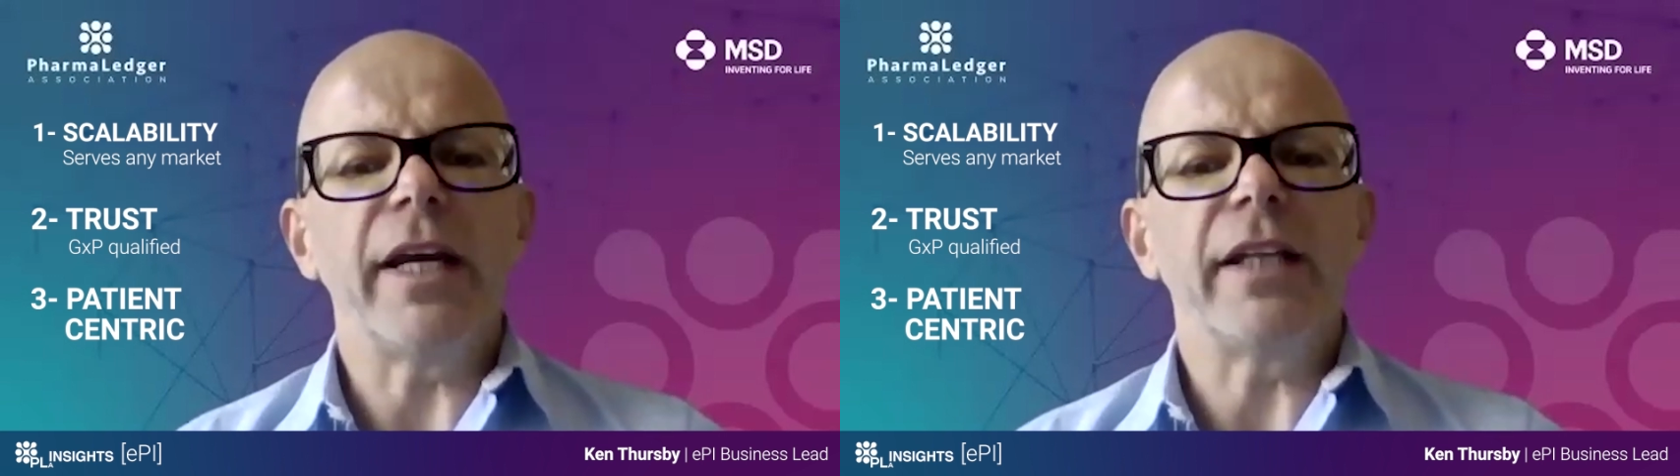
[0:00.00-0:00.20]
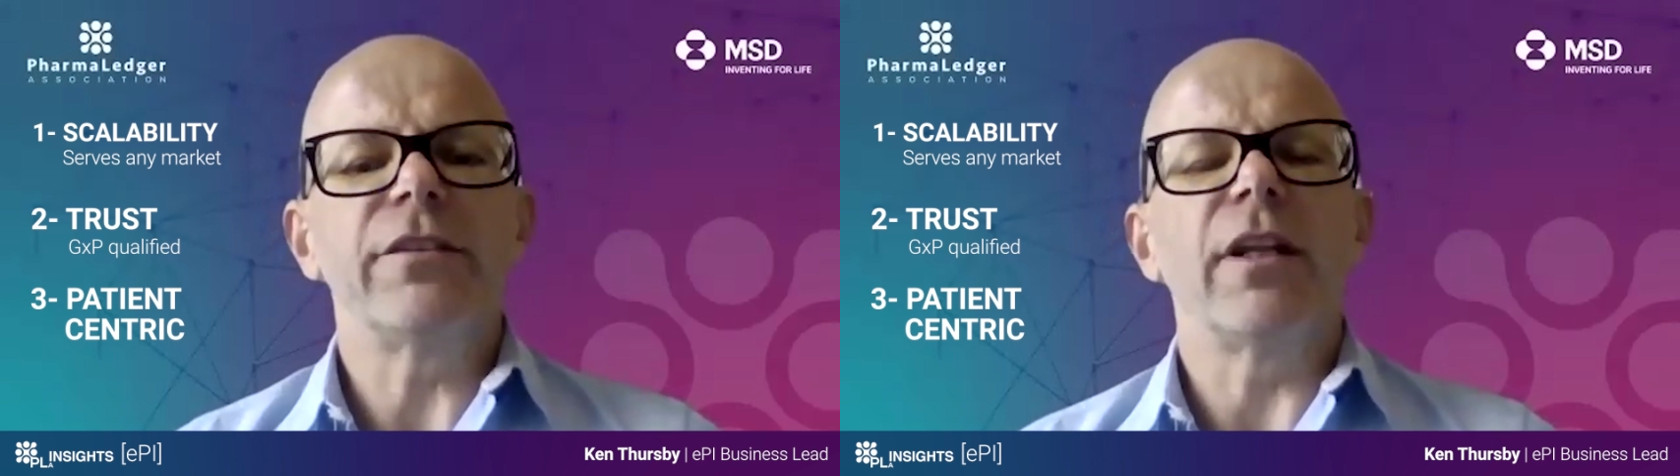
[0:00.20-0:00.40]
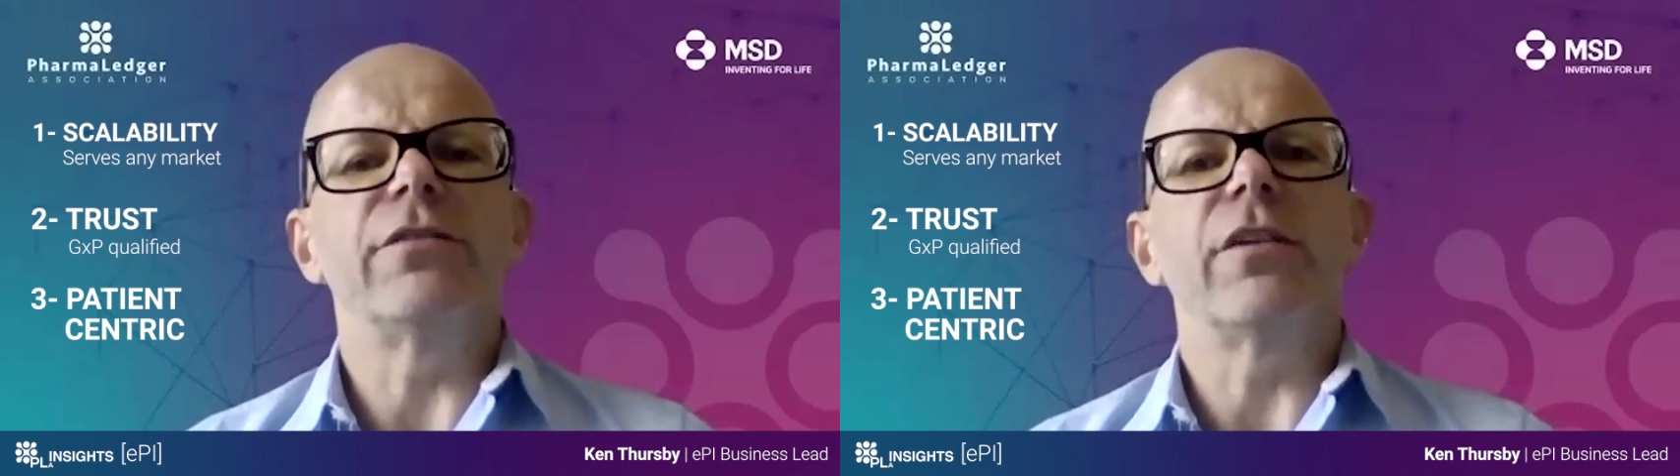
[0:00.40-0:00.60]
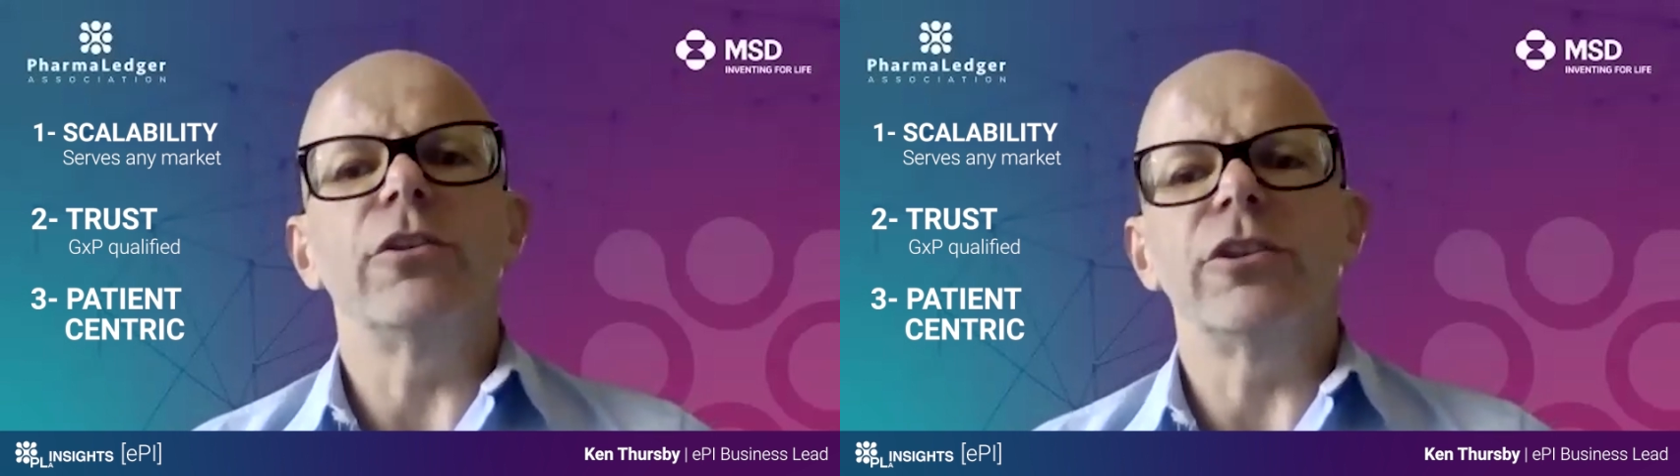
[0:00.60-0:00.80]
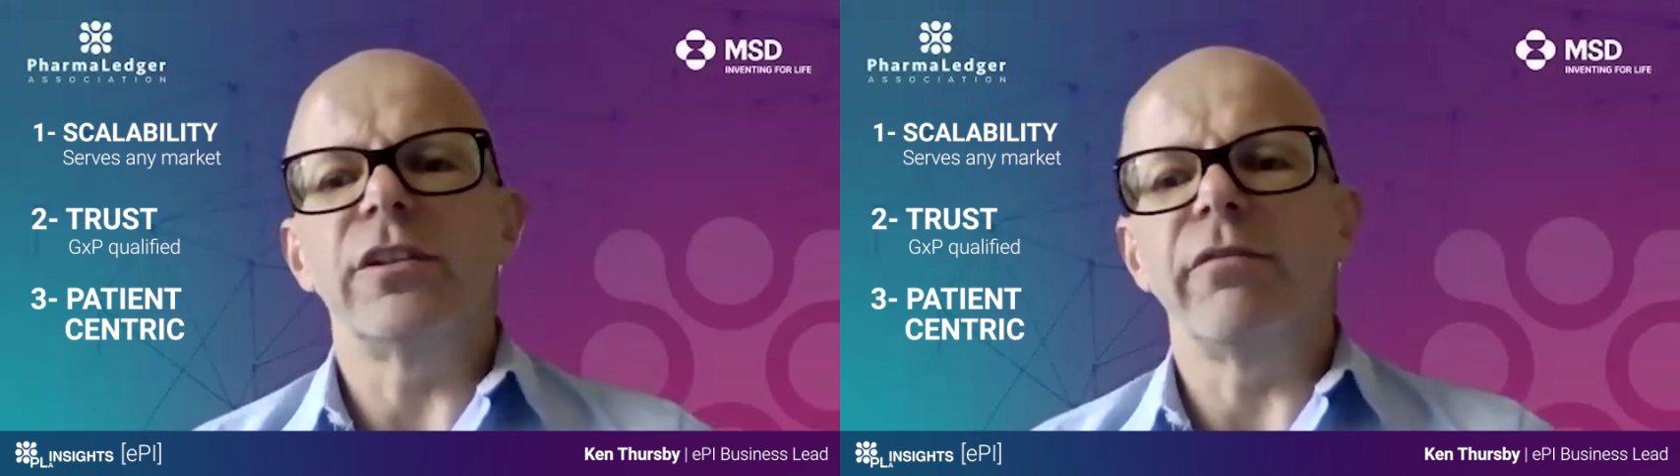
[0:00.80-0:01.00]
into the
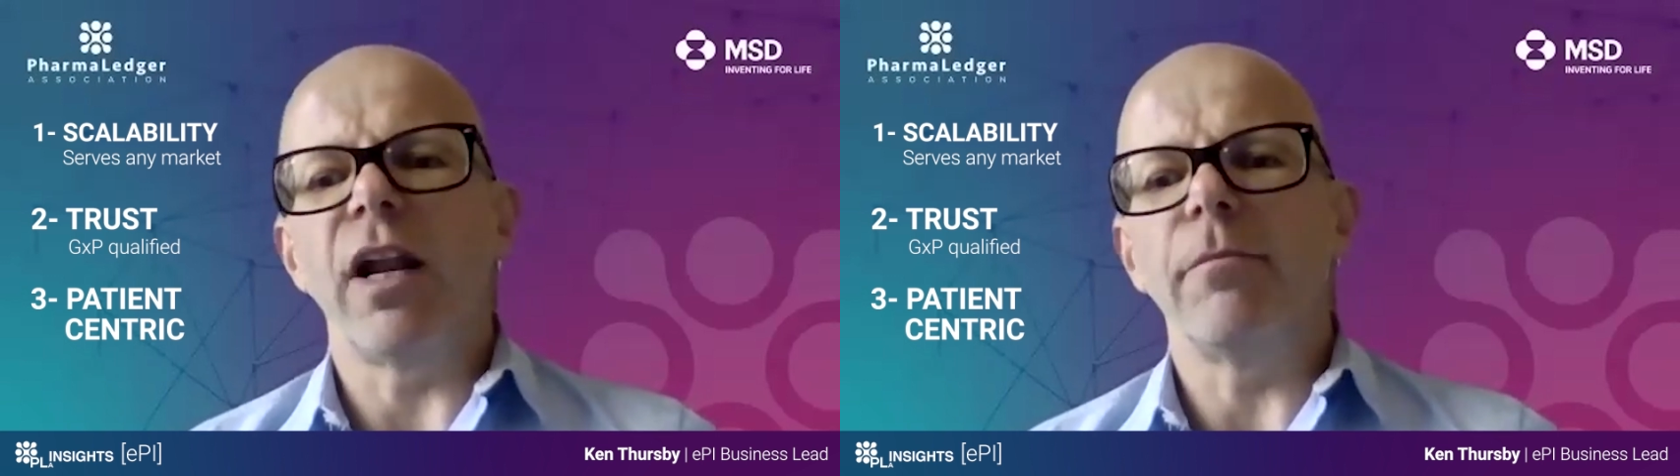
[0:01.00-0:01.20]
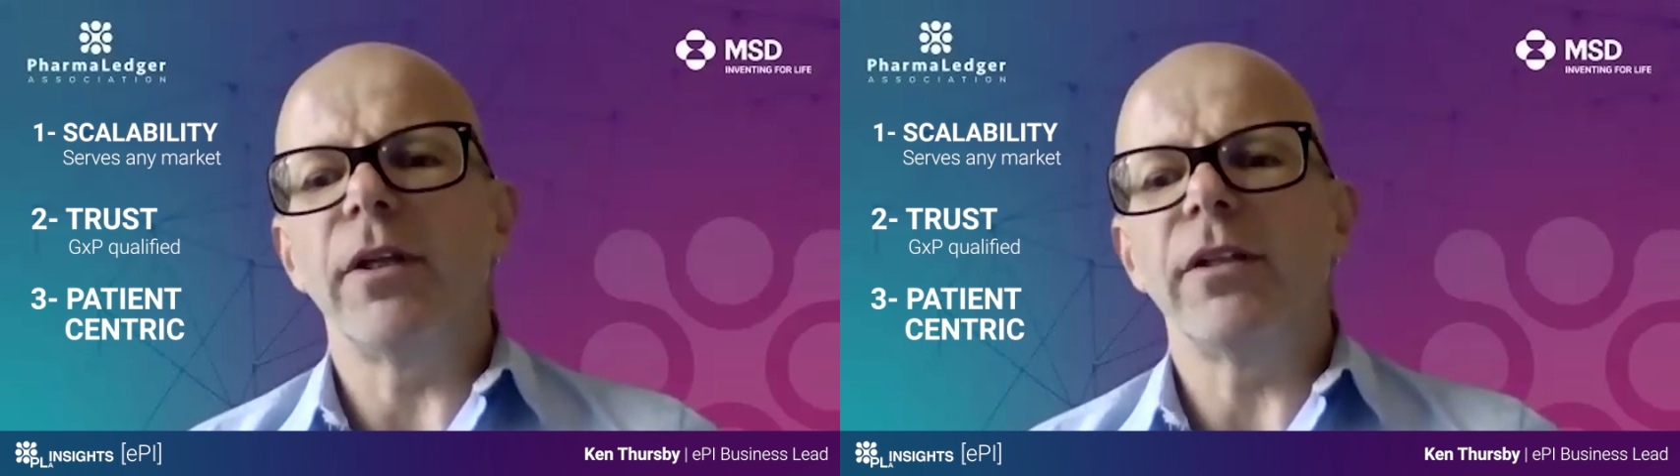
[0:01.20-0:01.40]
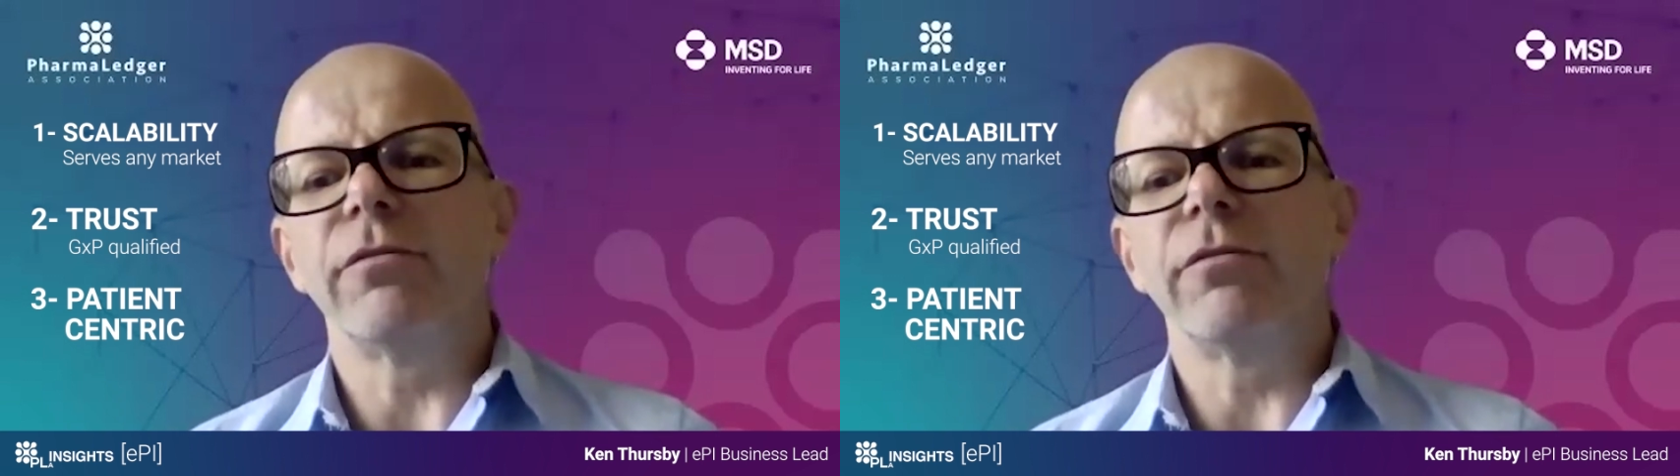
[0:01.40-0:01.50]
solution development